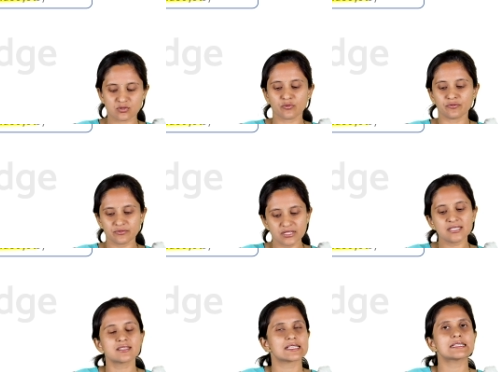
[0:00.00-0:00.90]
So,
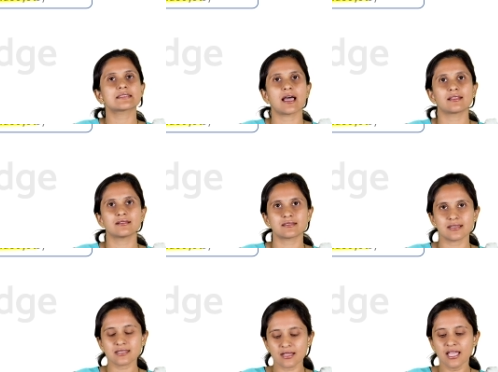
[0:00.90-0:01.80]
these cysts are the
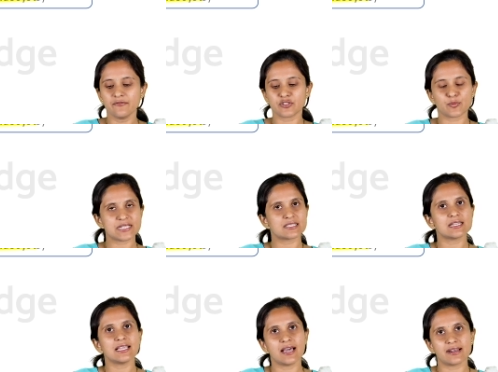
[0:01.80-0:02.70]
cysts which
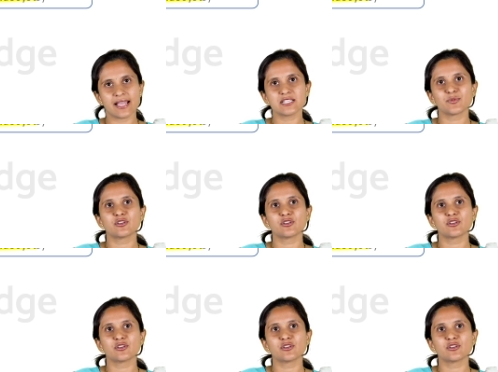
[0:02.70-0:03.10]
basically arise